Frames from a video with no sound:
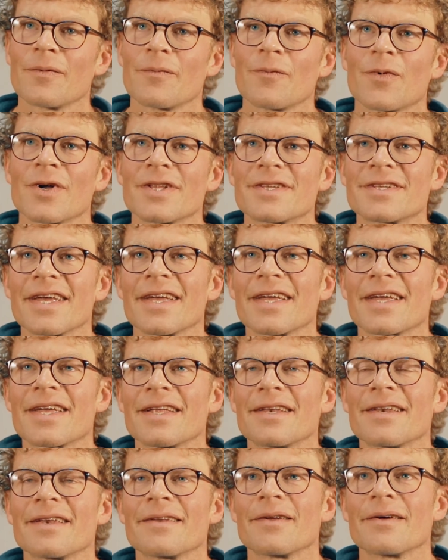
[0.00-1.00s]
With
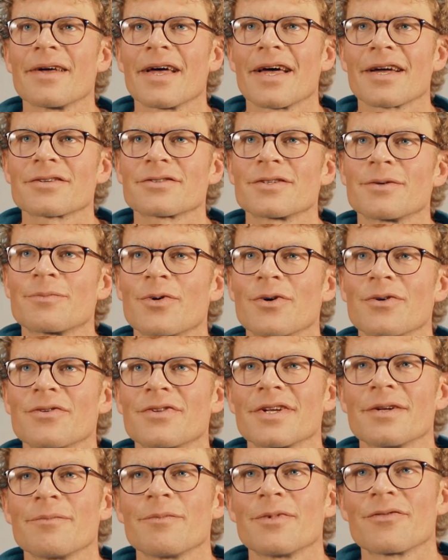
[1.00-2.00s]
taking extra
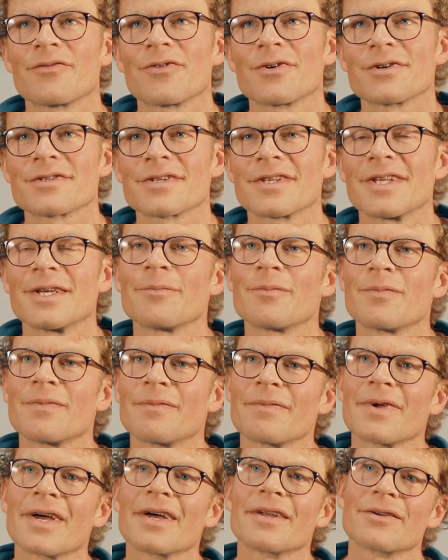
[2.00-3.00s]
protein before sleep,
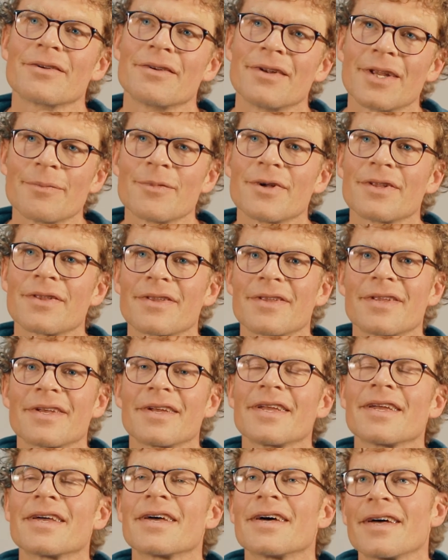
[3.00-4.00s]
you limit
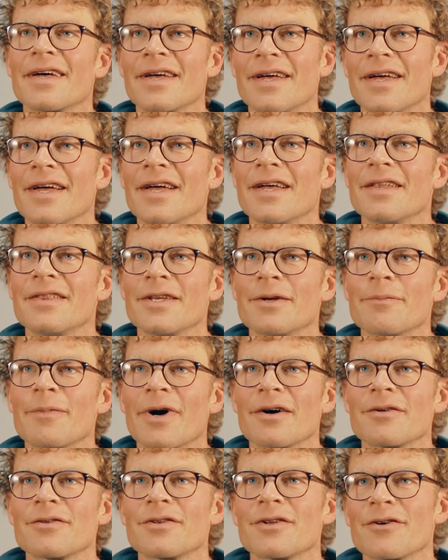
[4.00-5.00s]
the
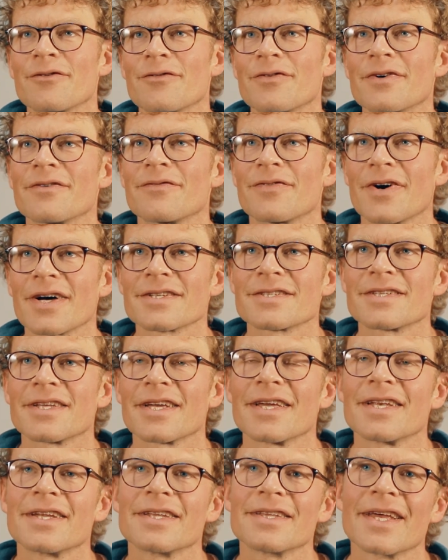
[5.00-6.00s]
amount of
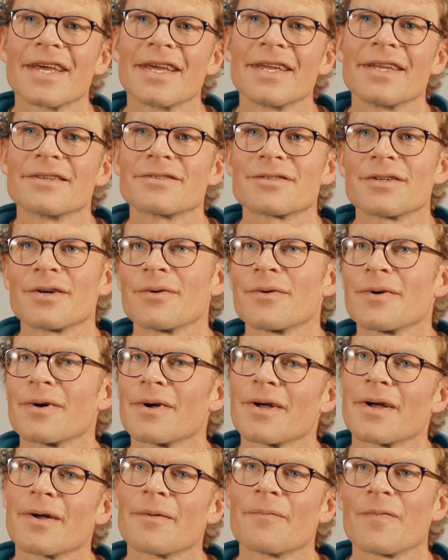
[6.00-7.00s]
fasting in a day. So
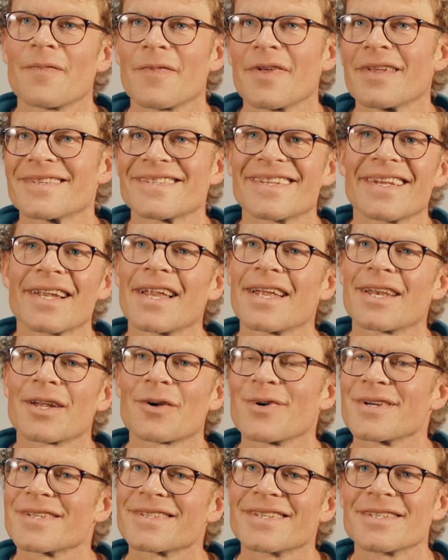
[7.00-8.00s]
still a lot
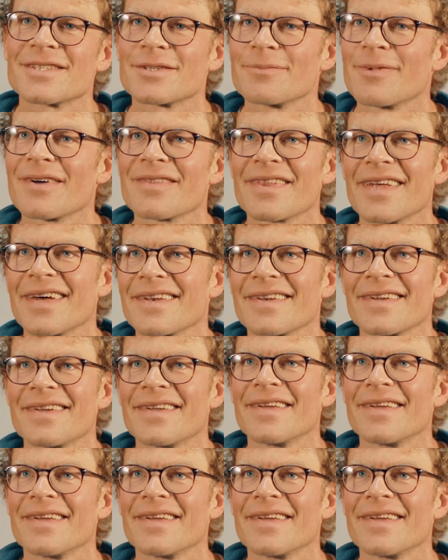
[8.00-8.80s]
of questions about that.